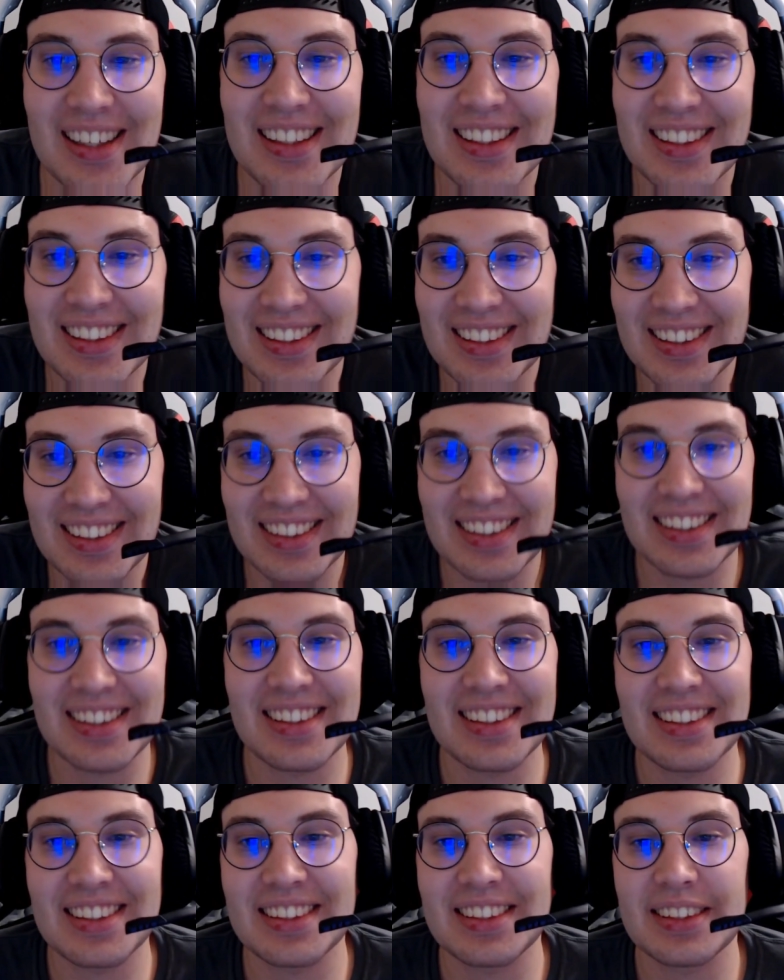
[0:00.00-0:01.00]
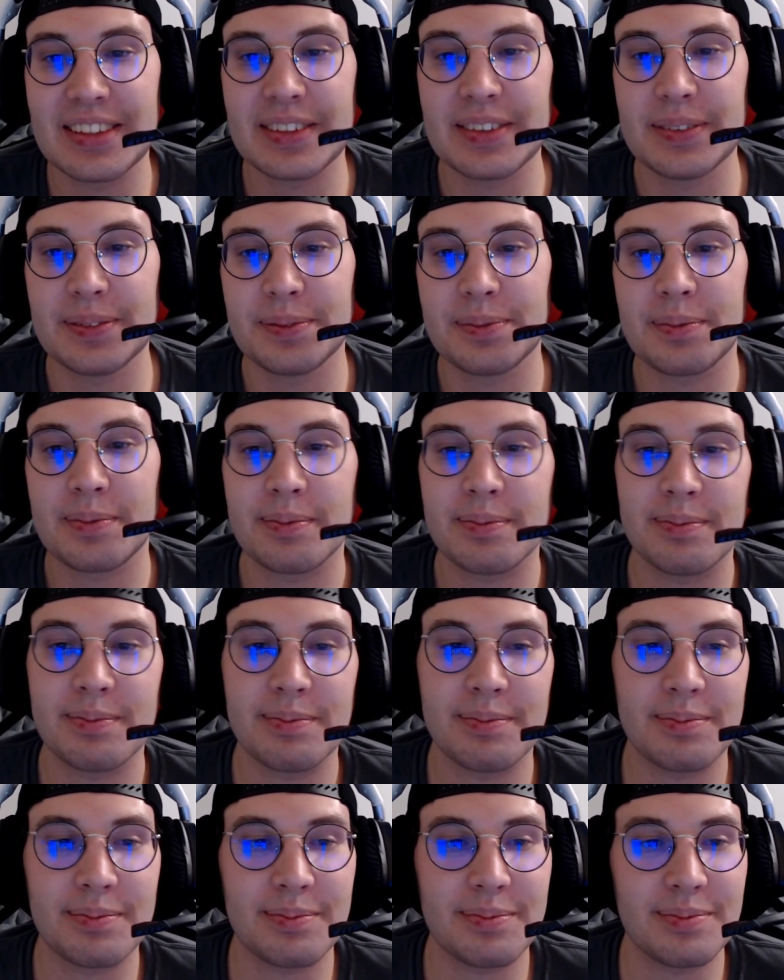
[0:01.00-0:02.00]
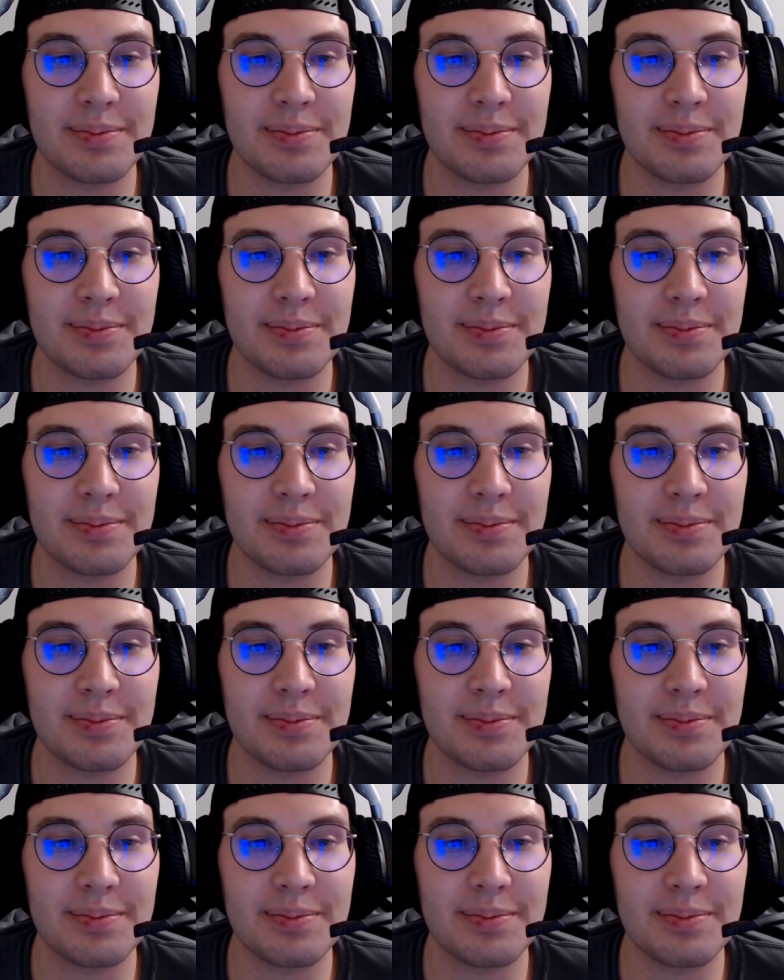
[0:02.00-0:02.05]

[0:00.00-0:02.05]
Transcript: yeah, yeah, we'll see. So